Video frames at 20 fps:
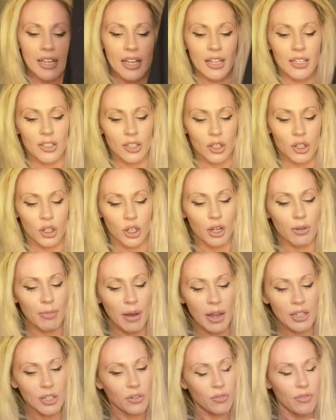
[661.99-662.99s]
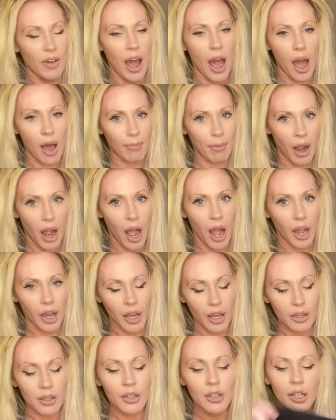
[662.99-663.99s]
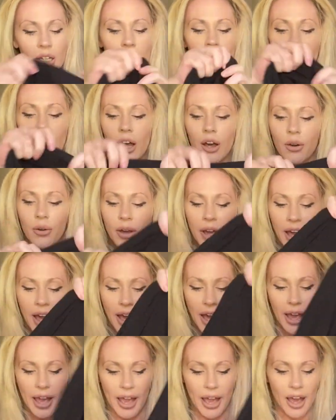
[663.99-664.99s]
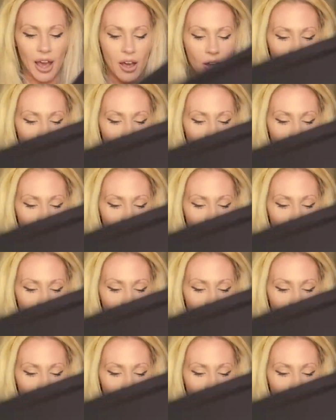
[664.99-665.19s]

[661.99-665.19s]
is too much fabric. Okay,